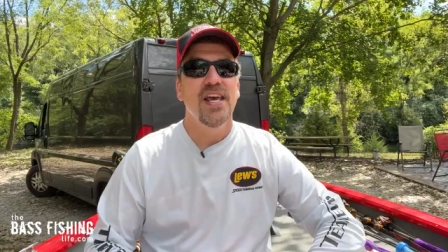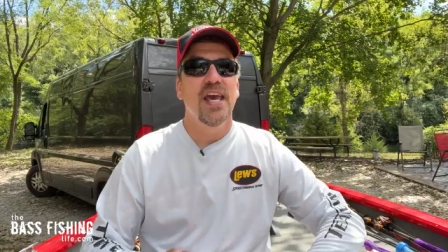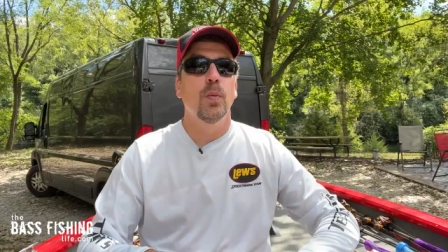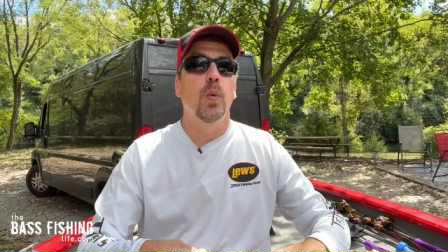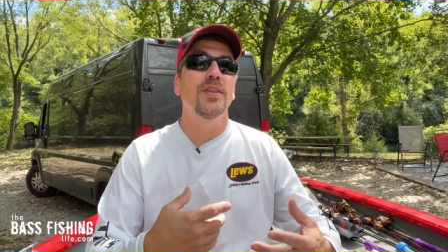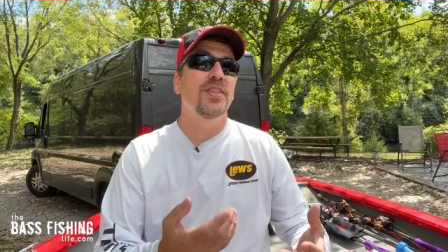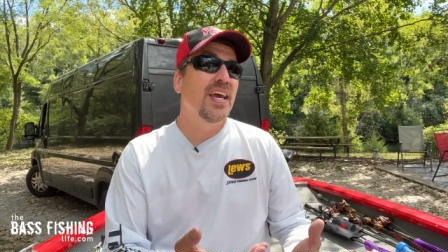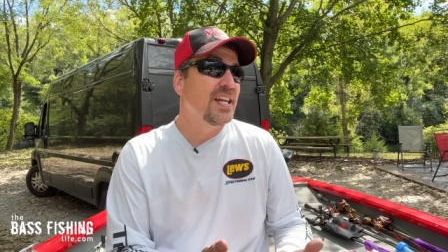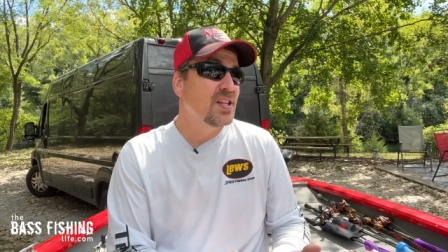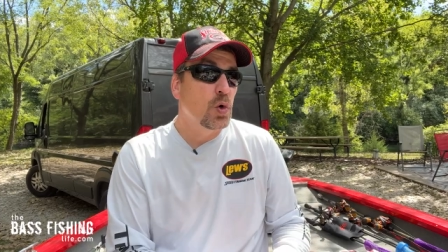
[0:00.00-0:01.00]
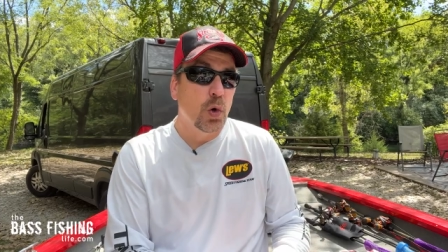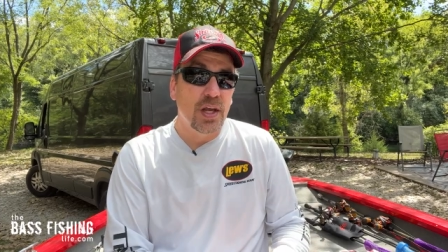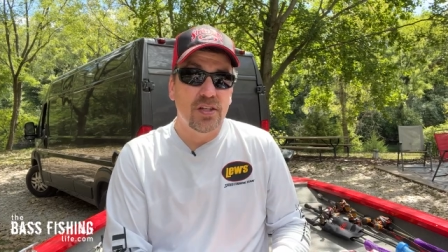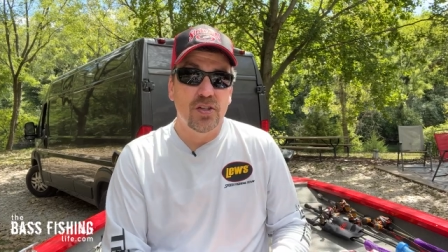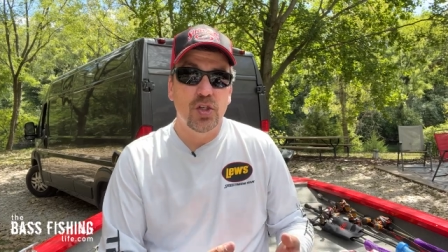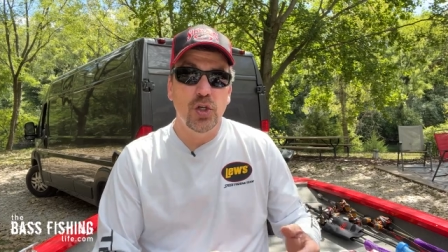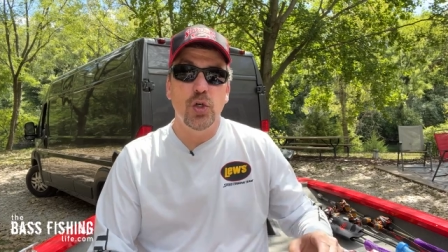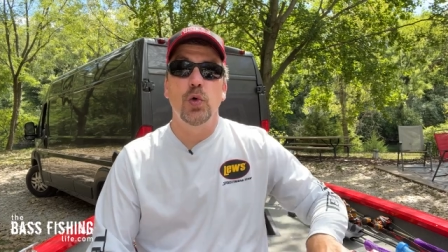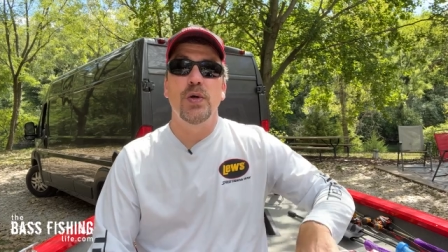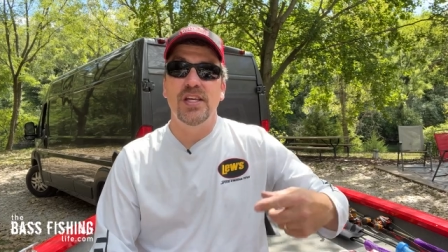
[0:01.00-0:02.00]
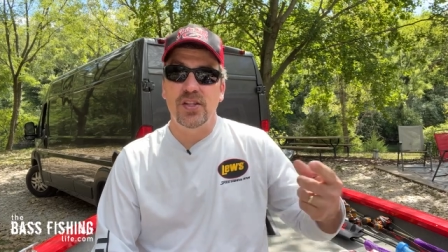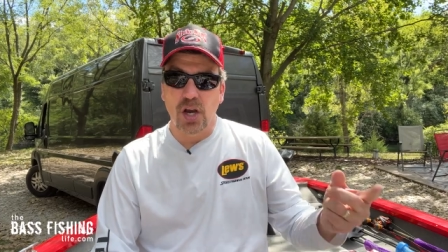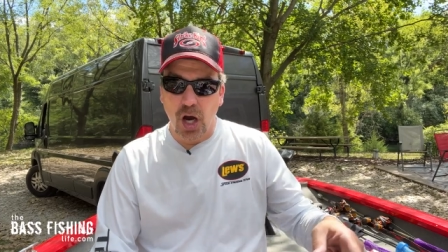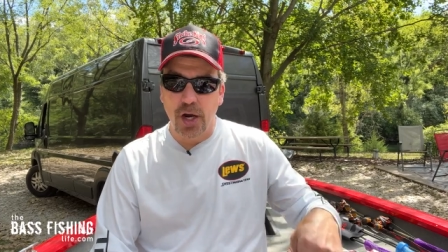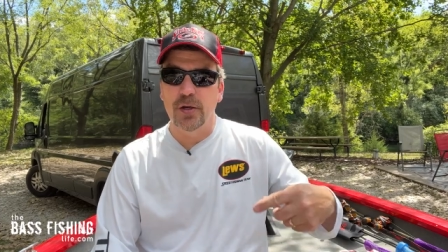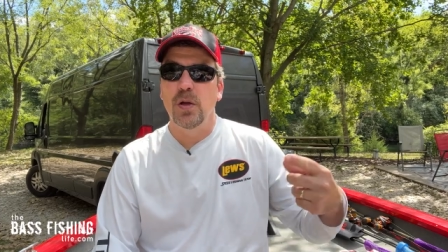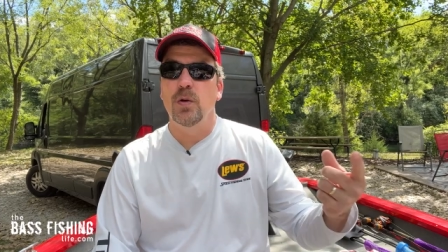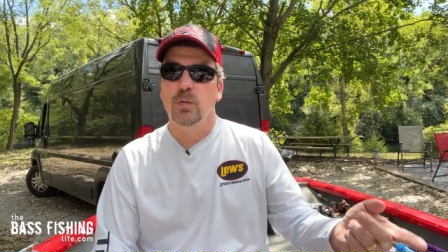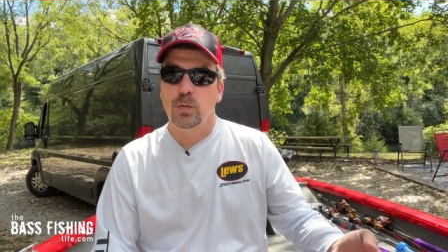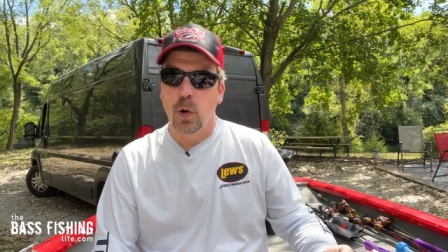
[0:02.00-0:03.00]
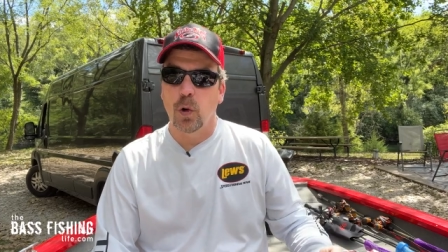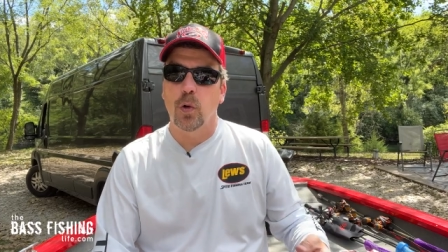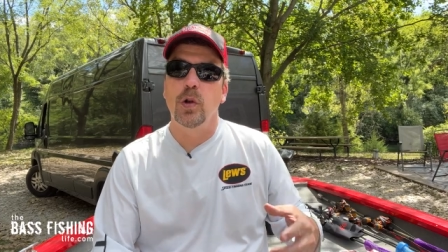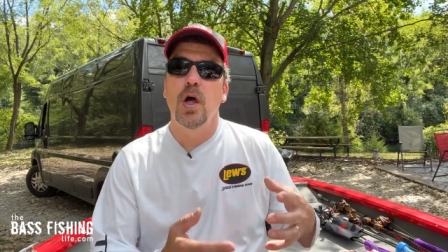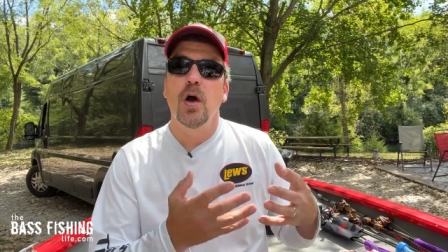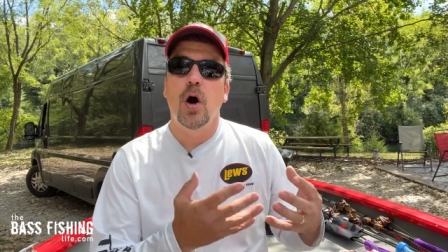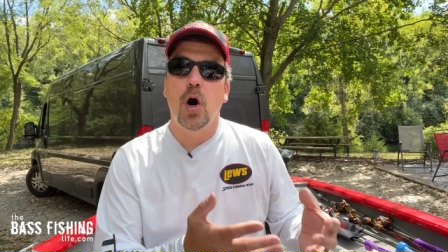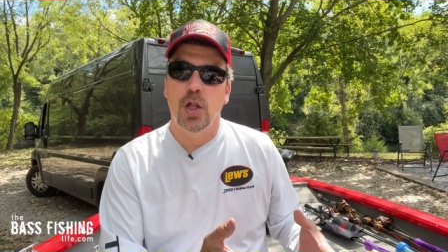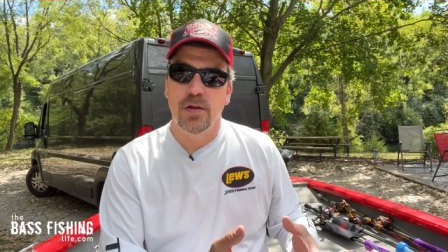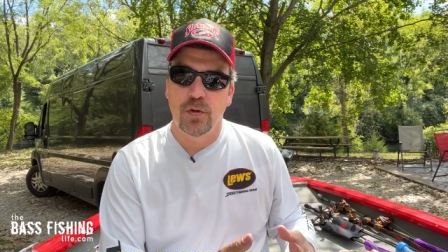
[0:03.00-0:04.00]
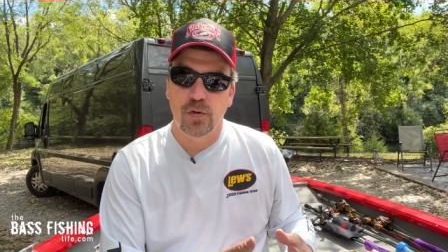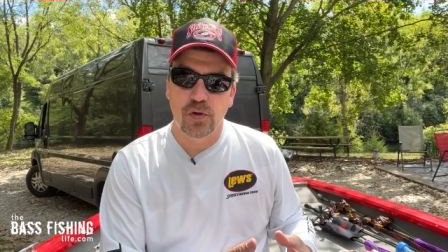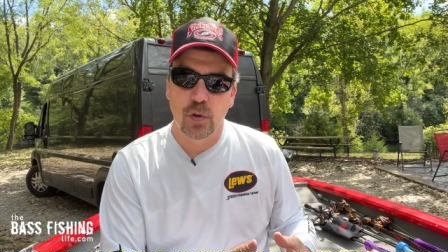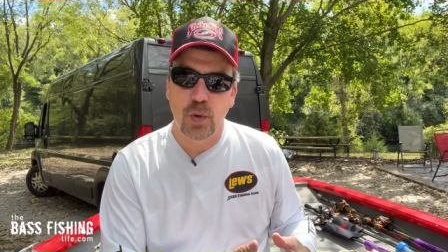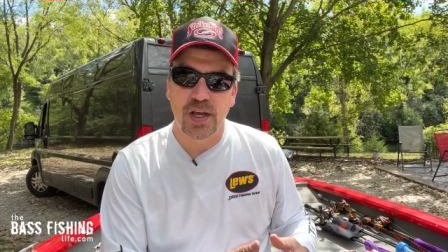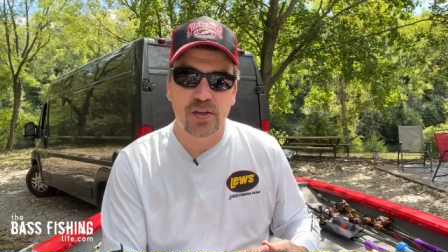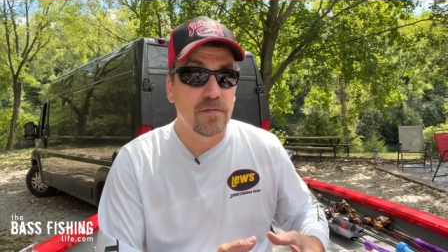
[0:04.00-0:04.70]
and what that is going to do is unroll all of those twists.